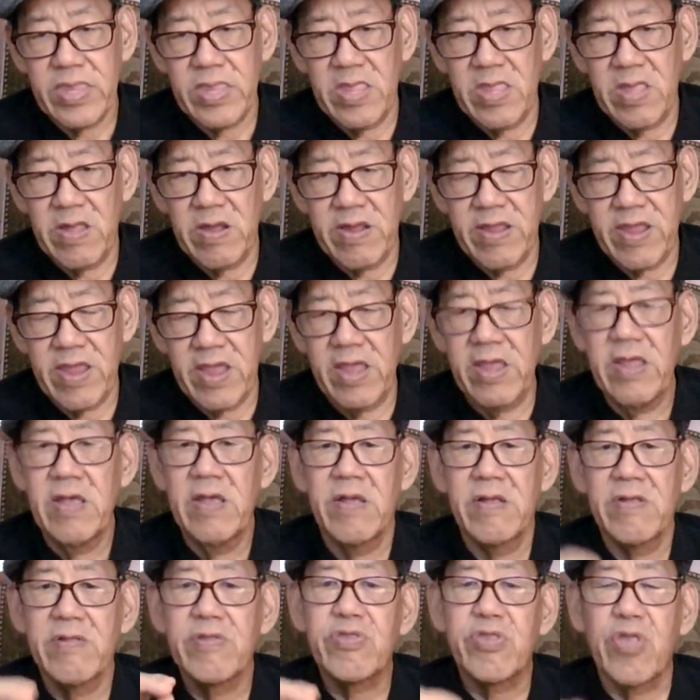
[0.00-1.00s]
Okay?
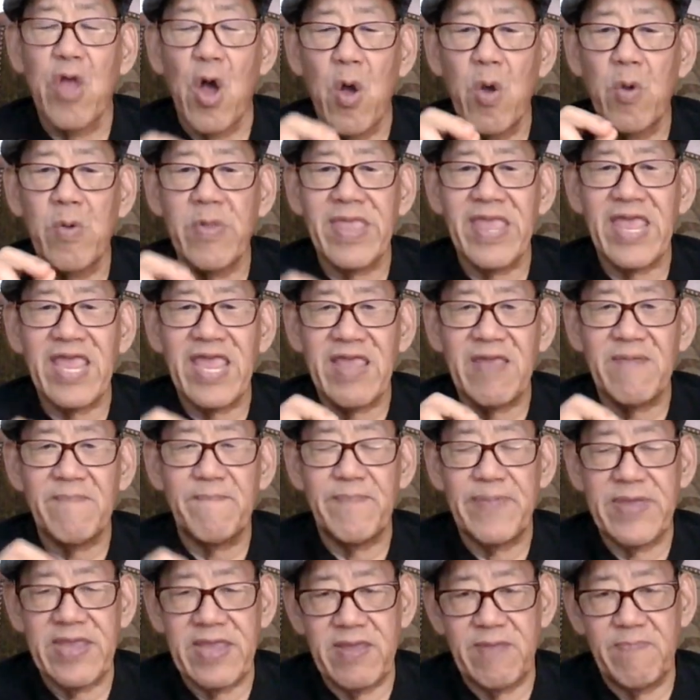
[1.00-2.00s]
Don't eat
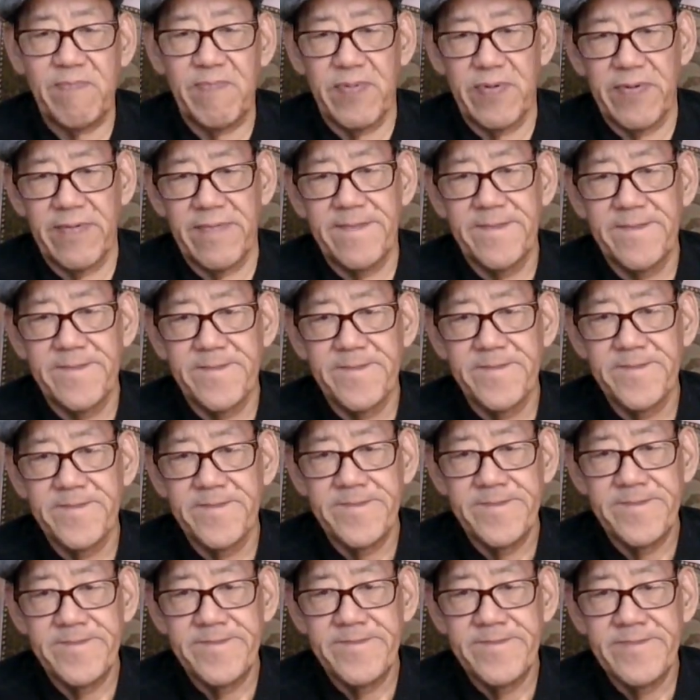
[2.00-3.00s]
people.
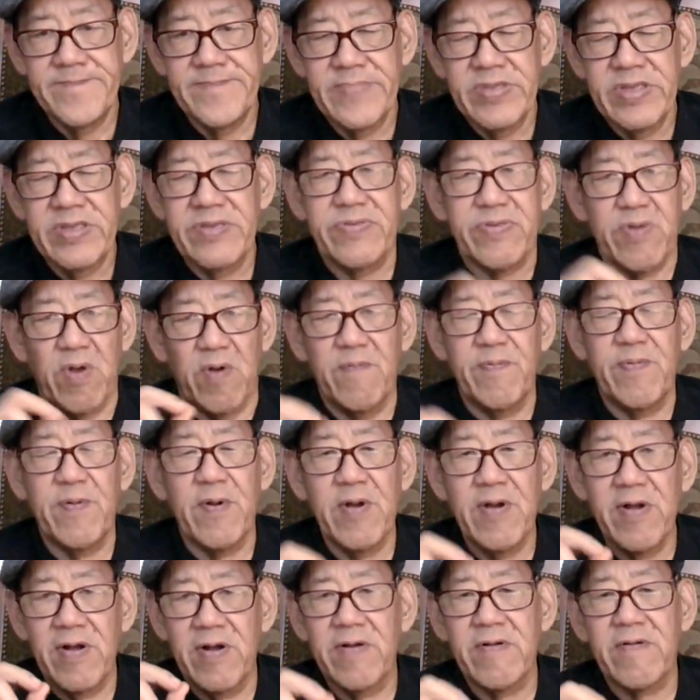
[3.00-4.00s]
So
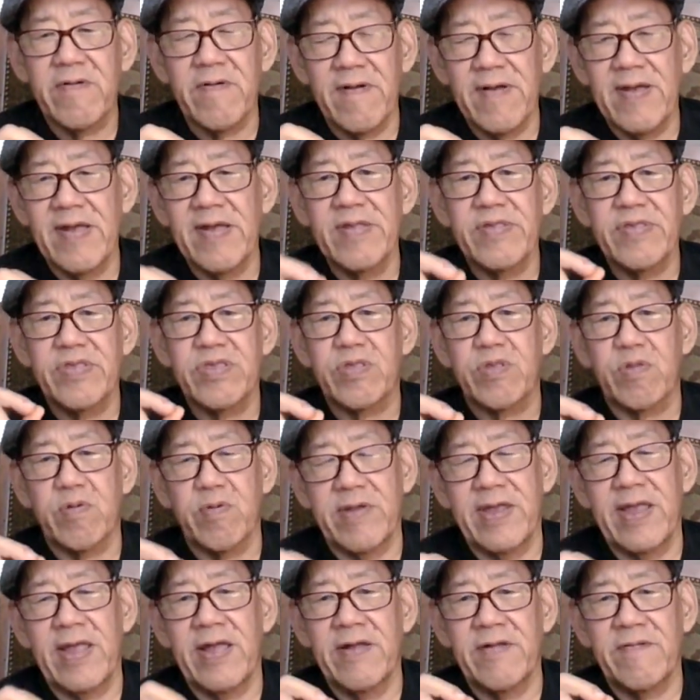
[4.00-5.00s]
far, Uncle Han's
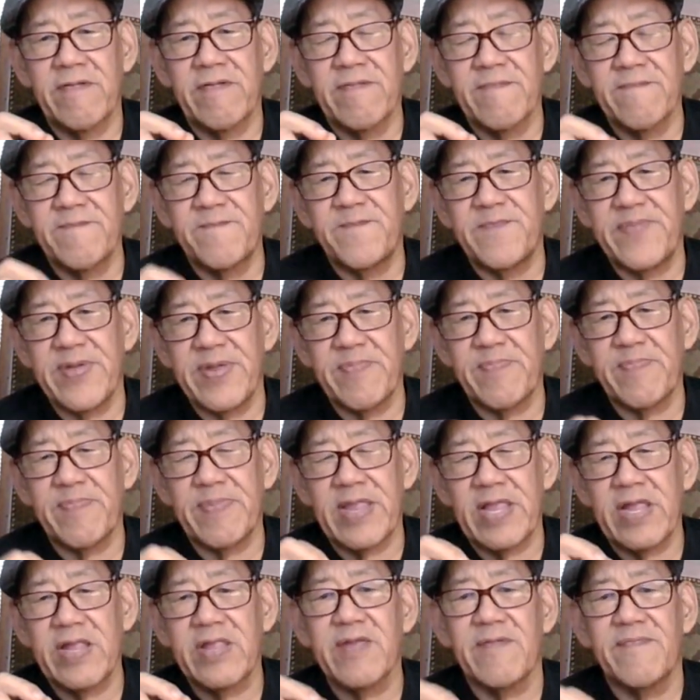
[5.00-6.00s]

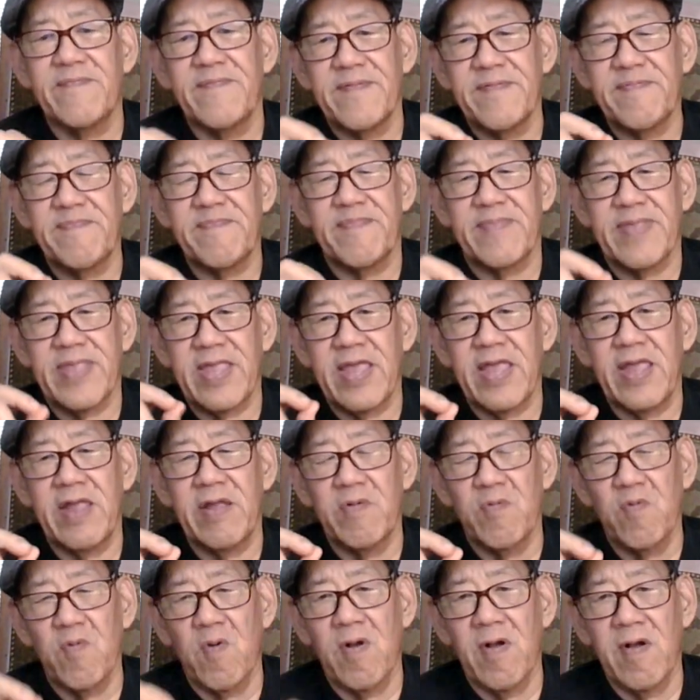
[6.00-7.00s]
350 to
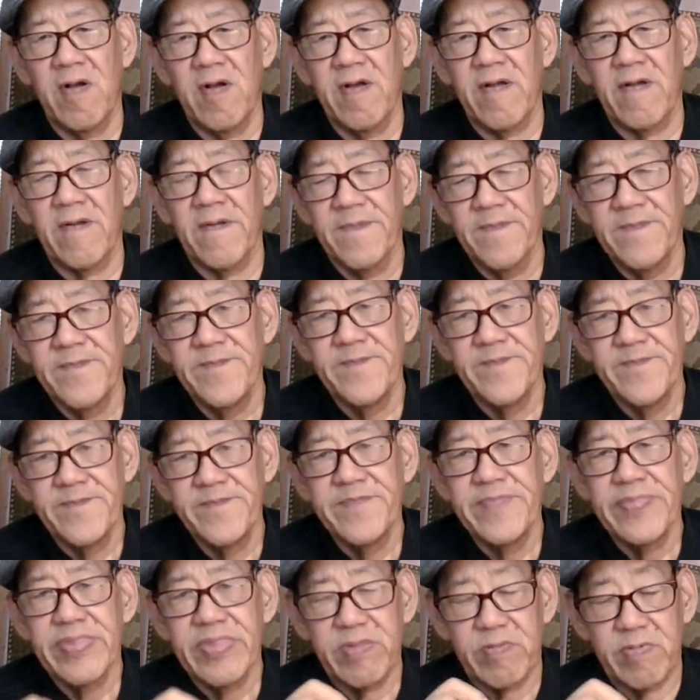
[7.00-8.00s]
15 wrong.
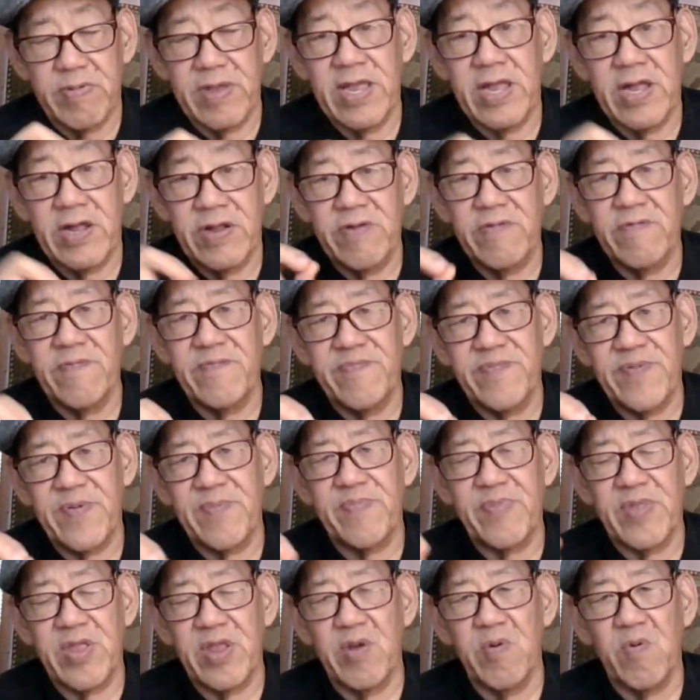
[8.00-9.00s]

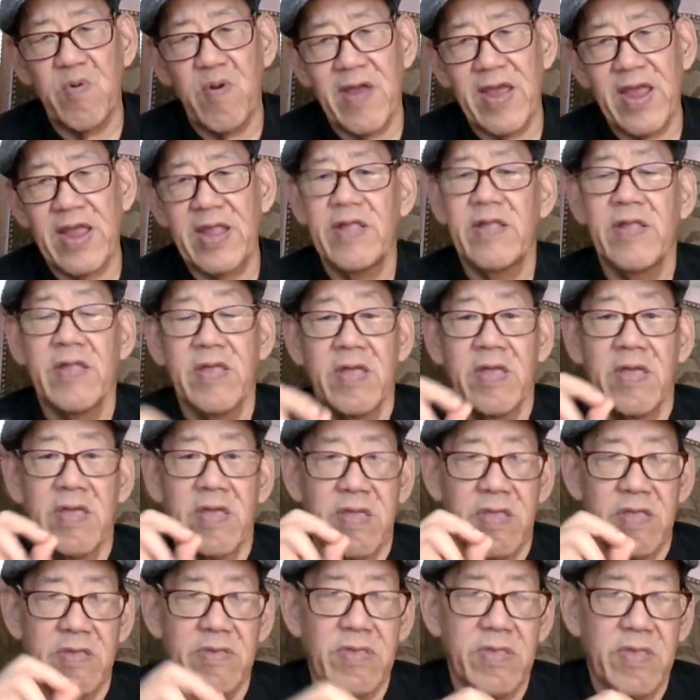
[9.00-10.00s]
350 right,
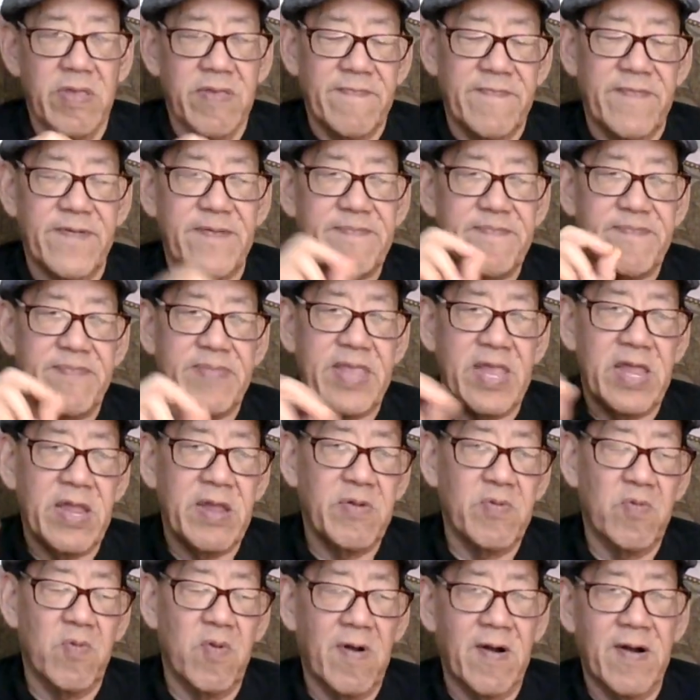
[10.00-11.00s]

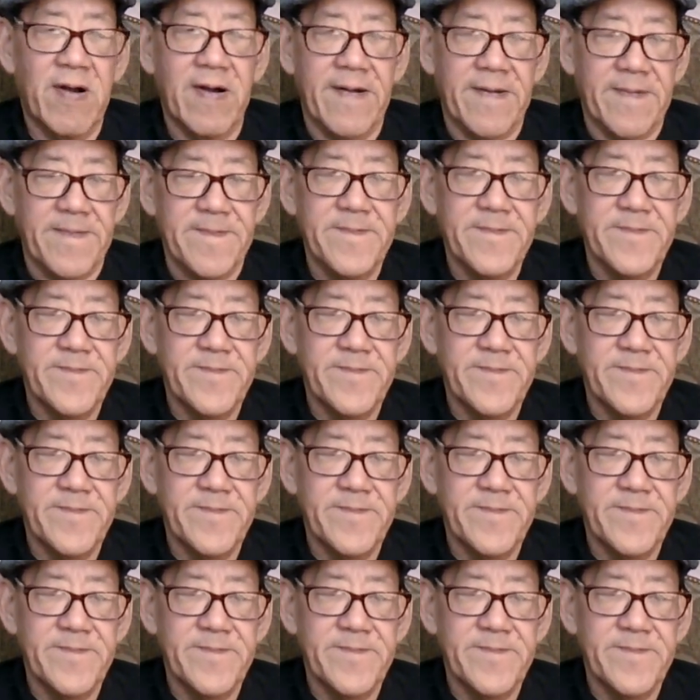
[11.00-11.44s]
15 wrong.